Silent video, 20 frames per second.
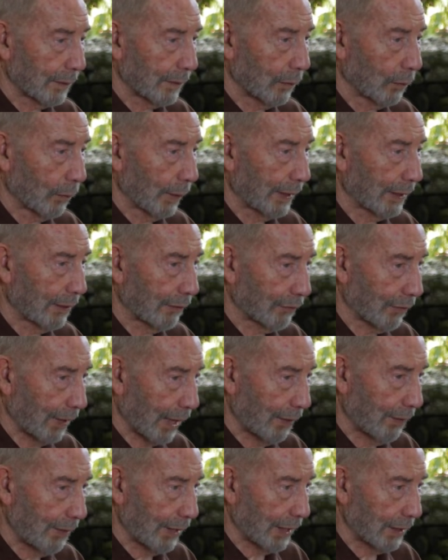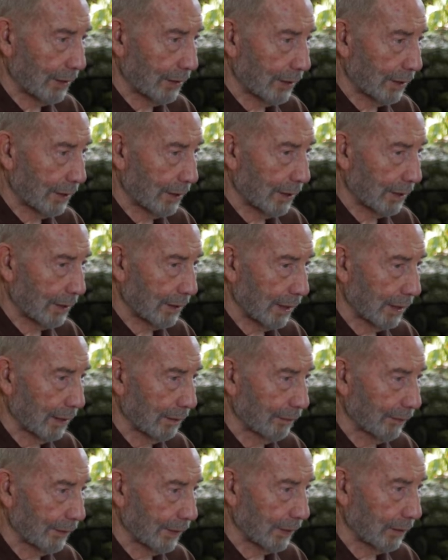where the friary is at
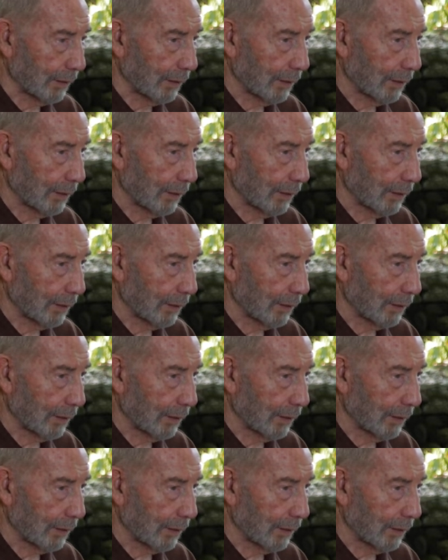Hillfield.